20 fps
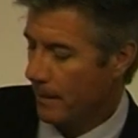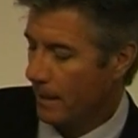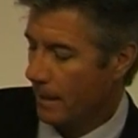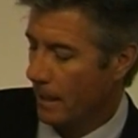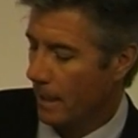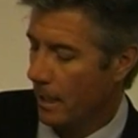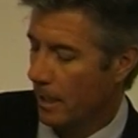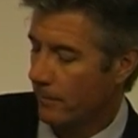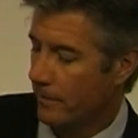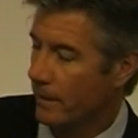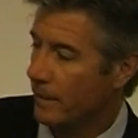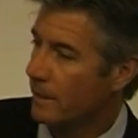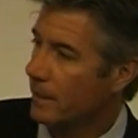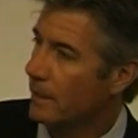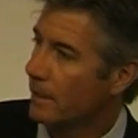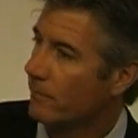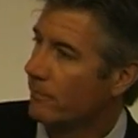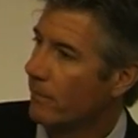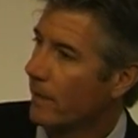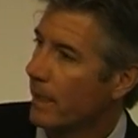Uh, they
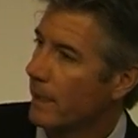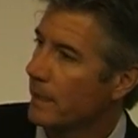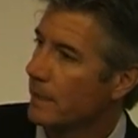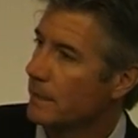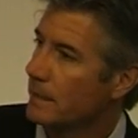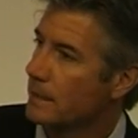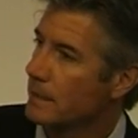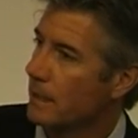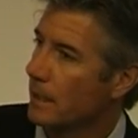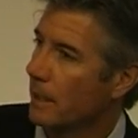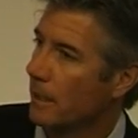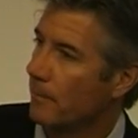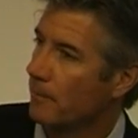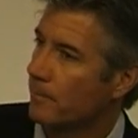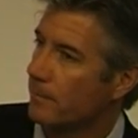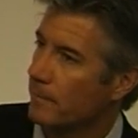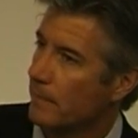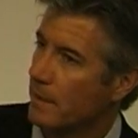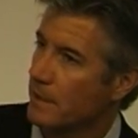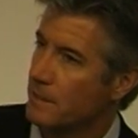invited
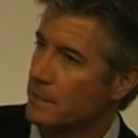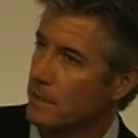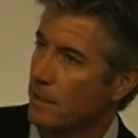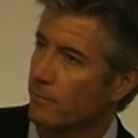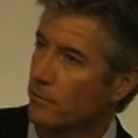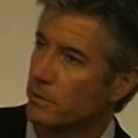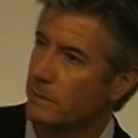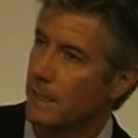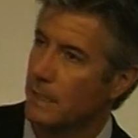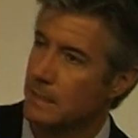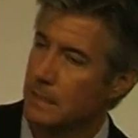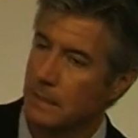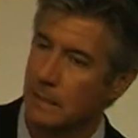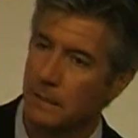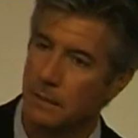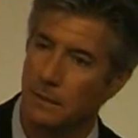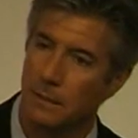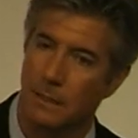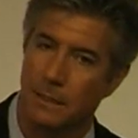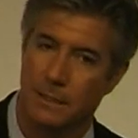um, several dozen
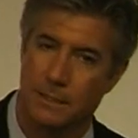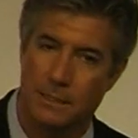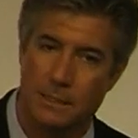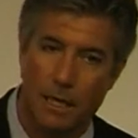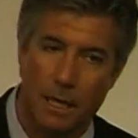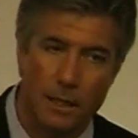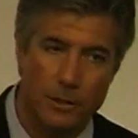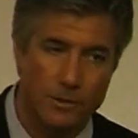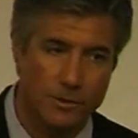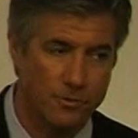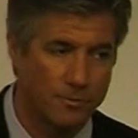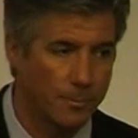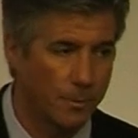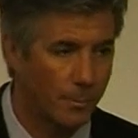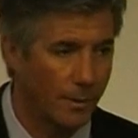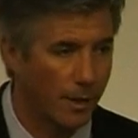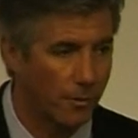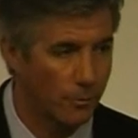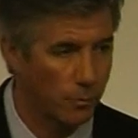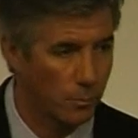uh, scholars from
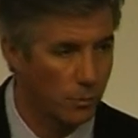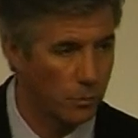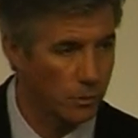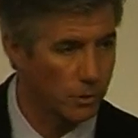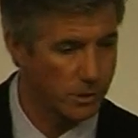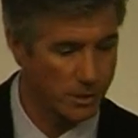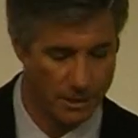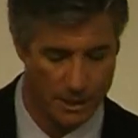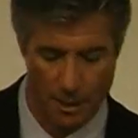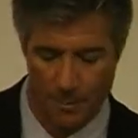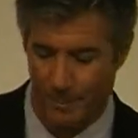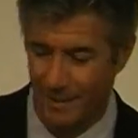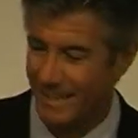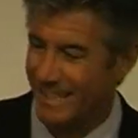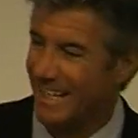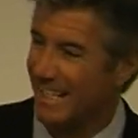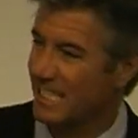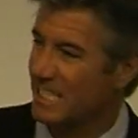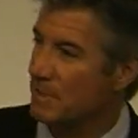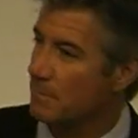around the world to come and
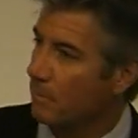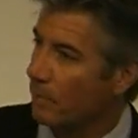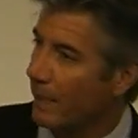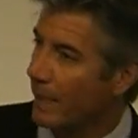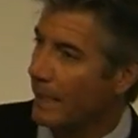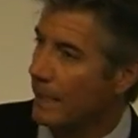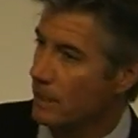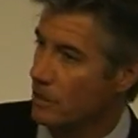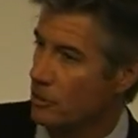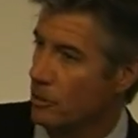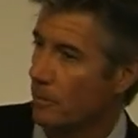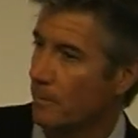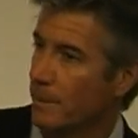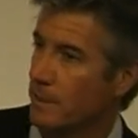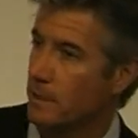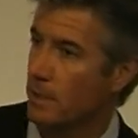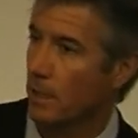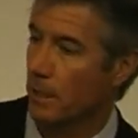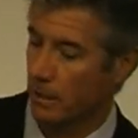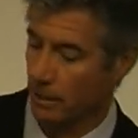explain
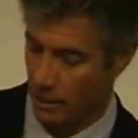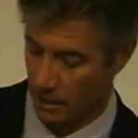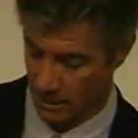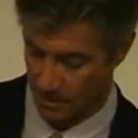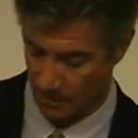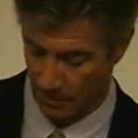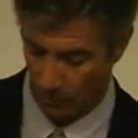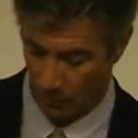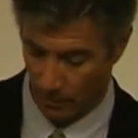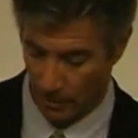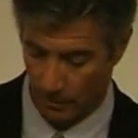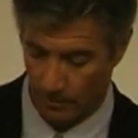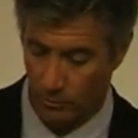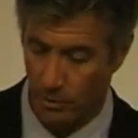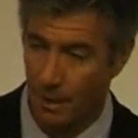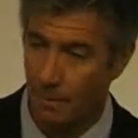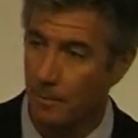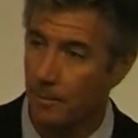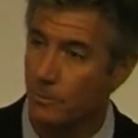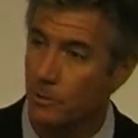Germany's Holocaust memorial
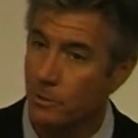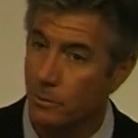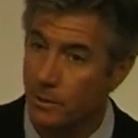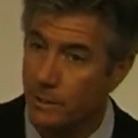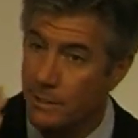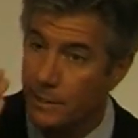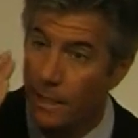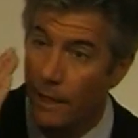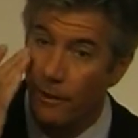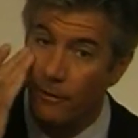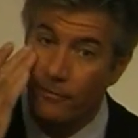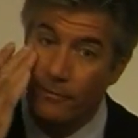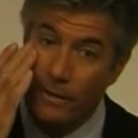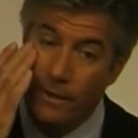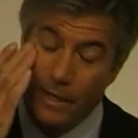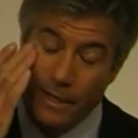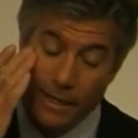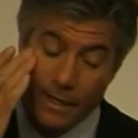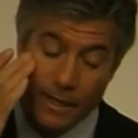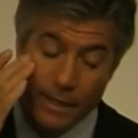problem to itself.
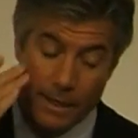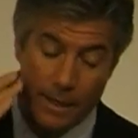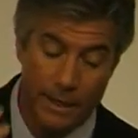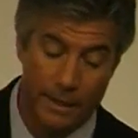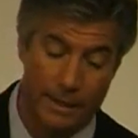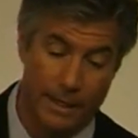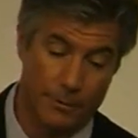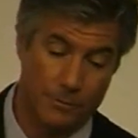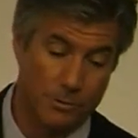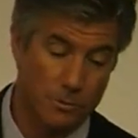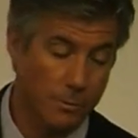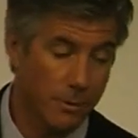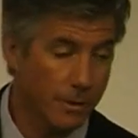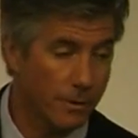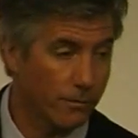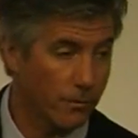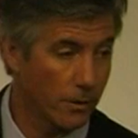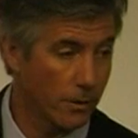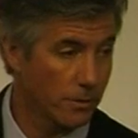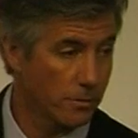And I was one
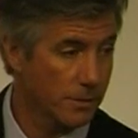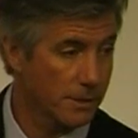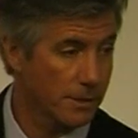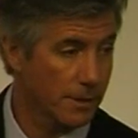of those.